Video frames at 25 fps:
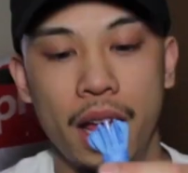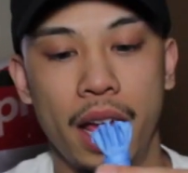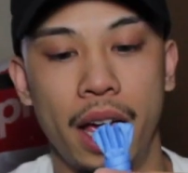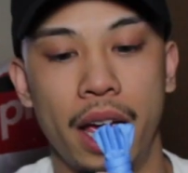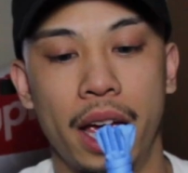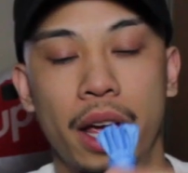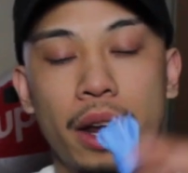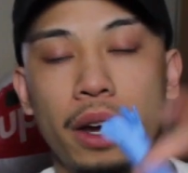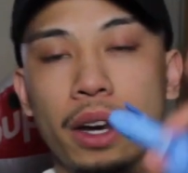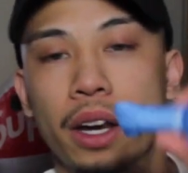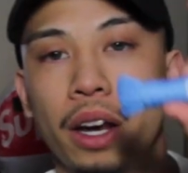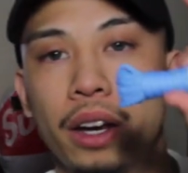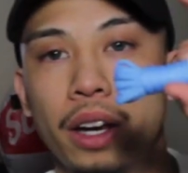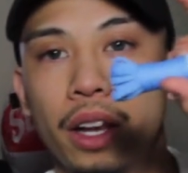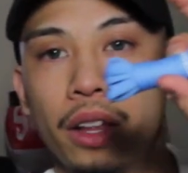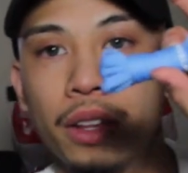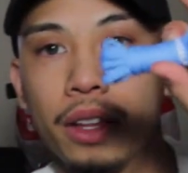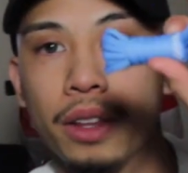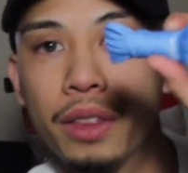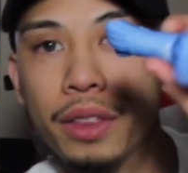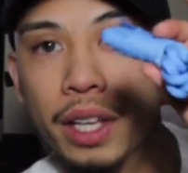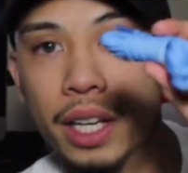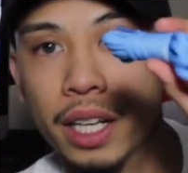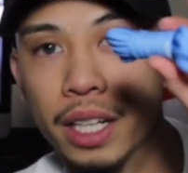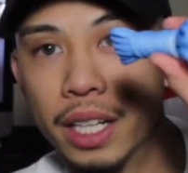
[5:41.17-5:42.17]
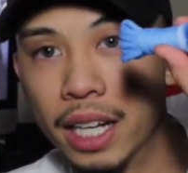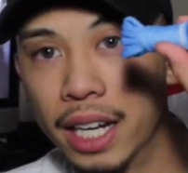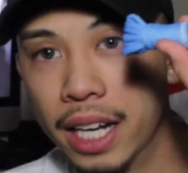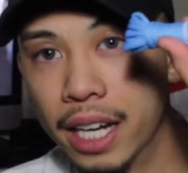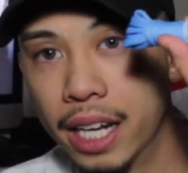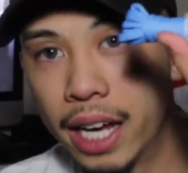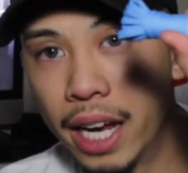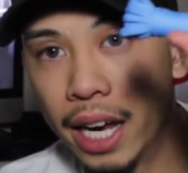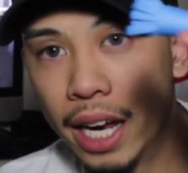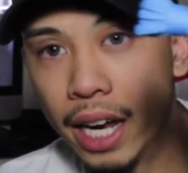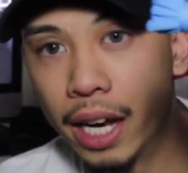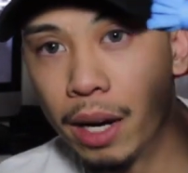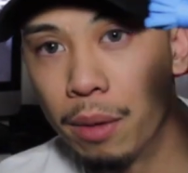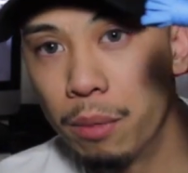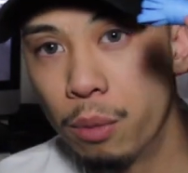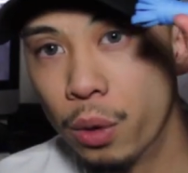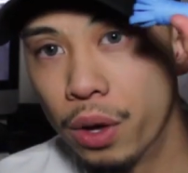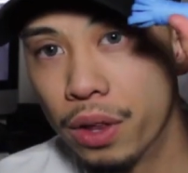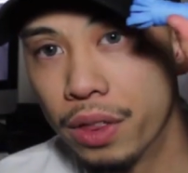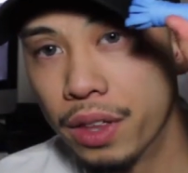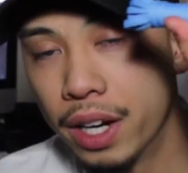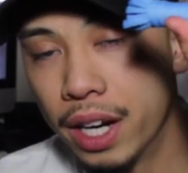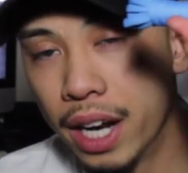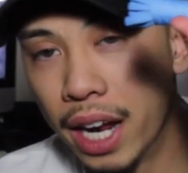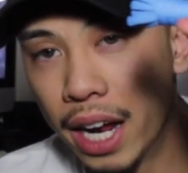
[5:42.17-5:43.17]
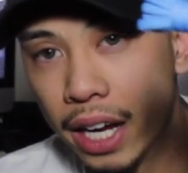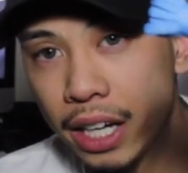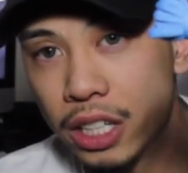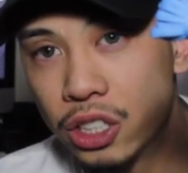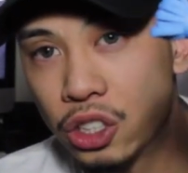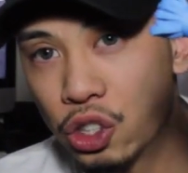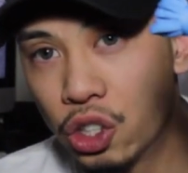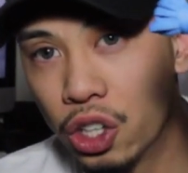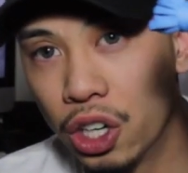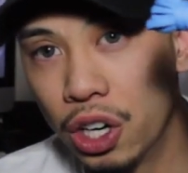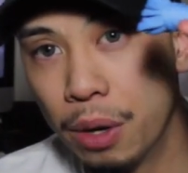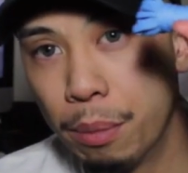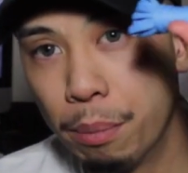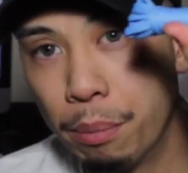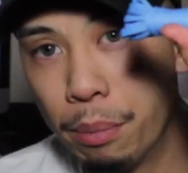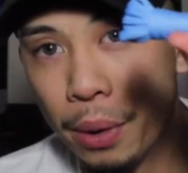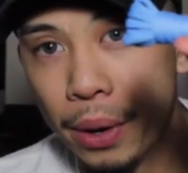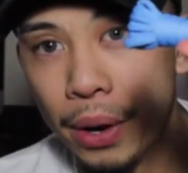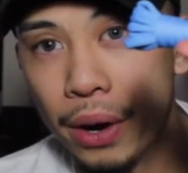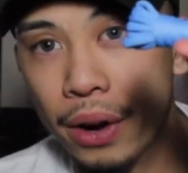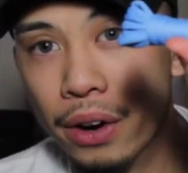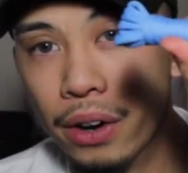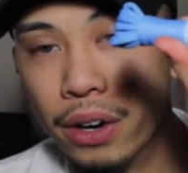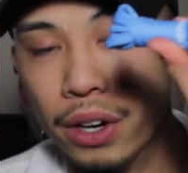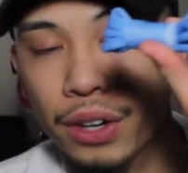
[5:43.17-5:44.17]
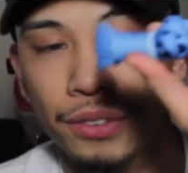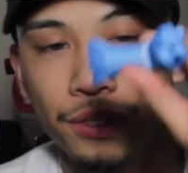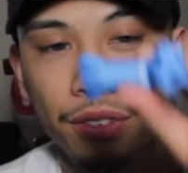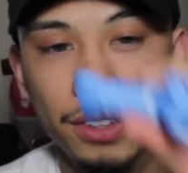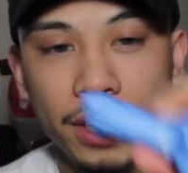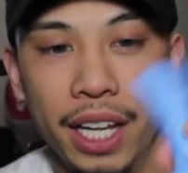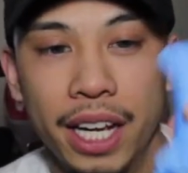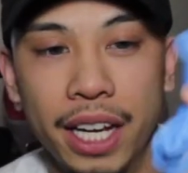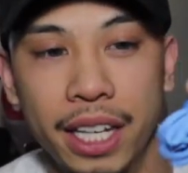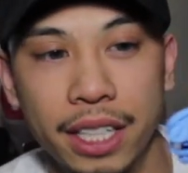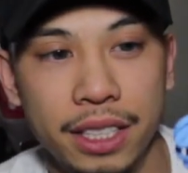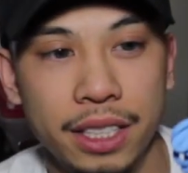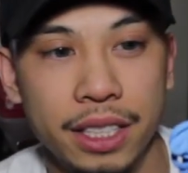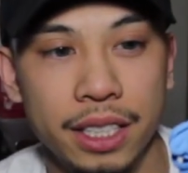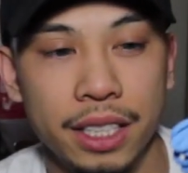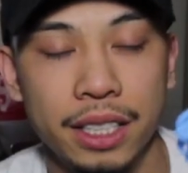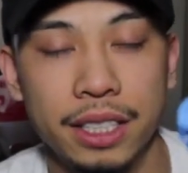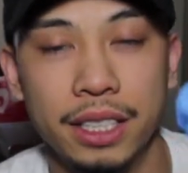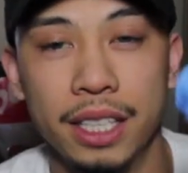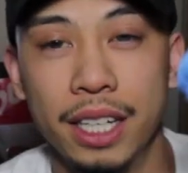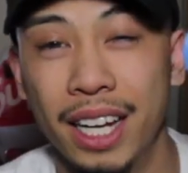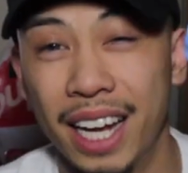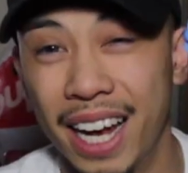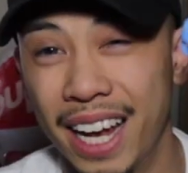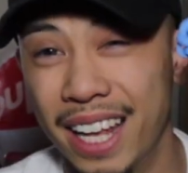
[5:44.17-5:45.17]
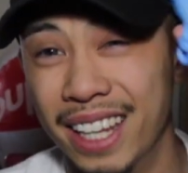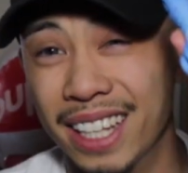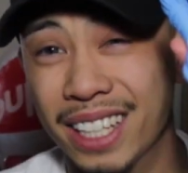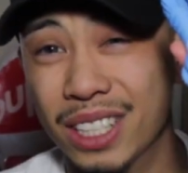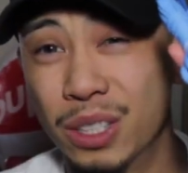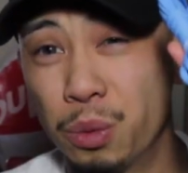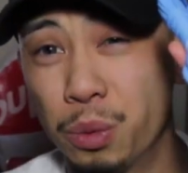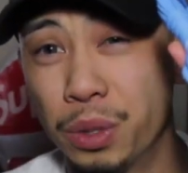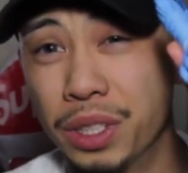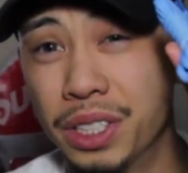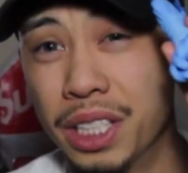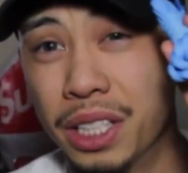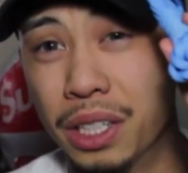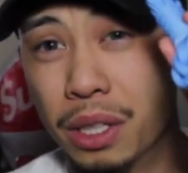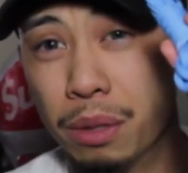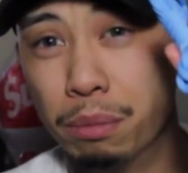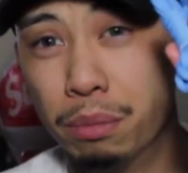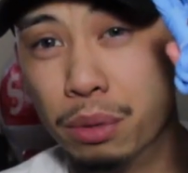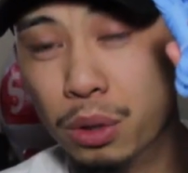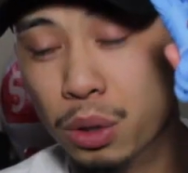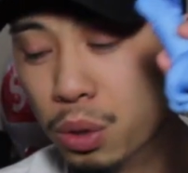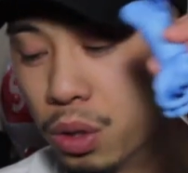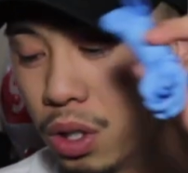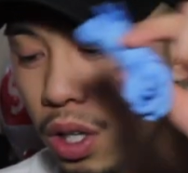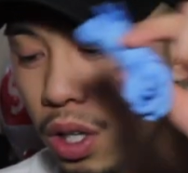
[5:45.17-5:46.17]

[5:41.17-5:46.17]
And another thing, it came with an extra pair of laces, and this one's in a blue